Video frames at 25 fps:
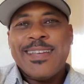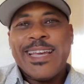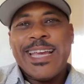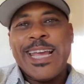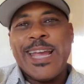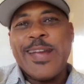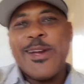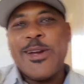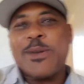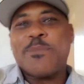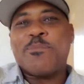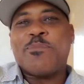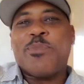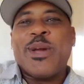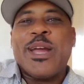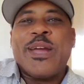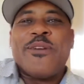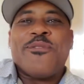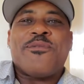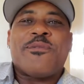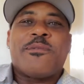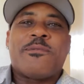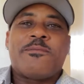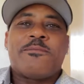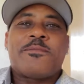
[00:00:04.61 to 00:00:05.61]
Eric
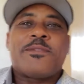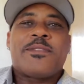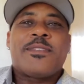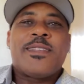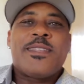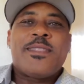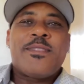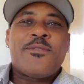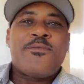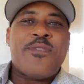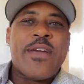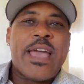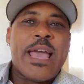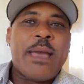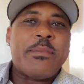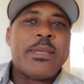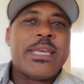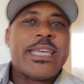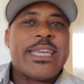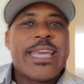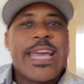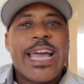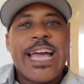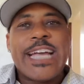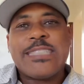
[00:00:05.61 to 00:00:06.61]
Brent, Family
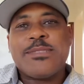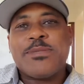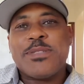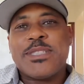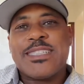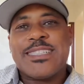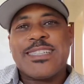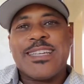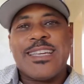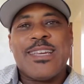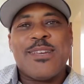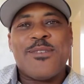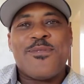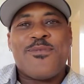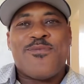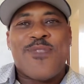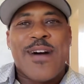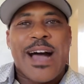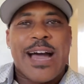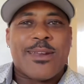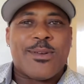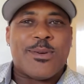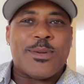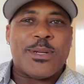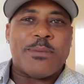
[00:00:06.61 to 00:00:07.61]
Cash Machine,
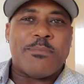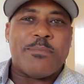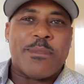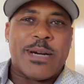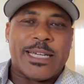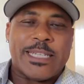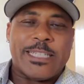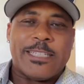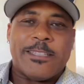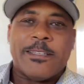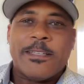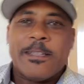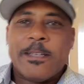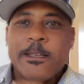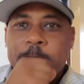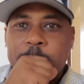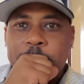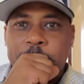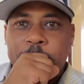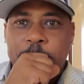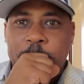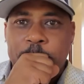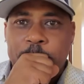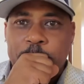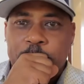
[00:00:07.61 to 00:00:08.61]
follow the
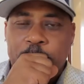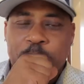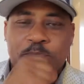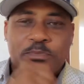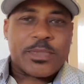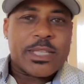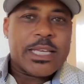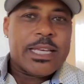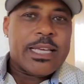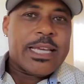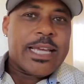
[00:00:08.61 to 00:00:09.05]
money.